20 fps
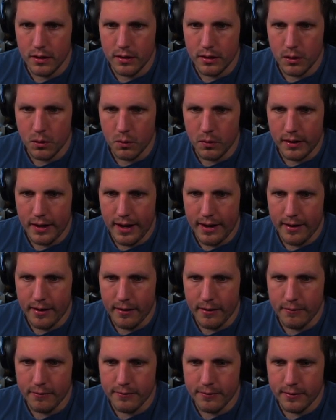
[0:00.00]
you would
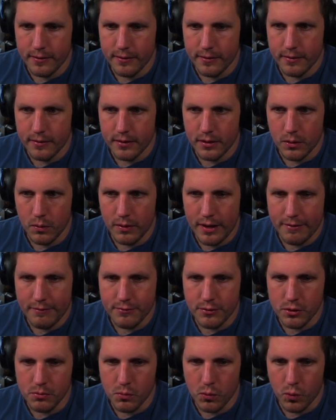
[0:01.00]
have
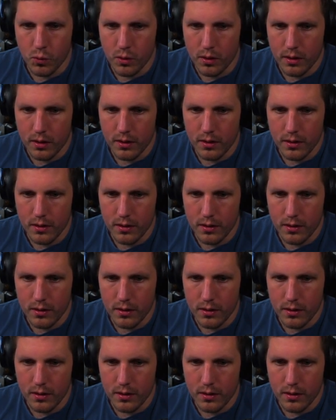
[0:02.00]
2 more.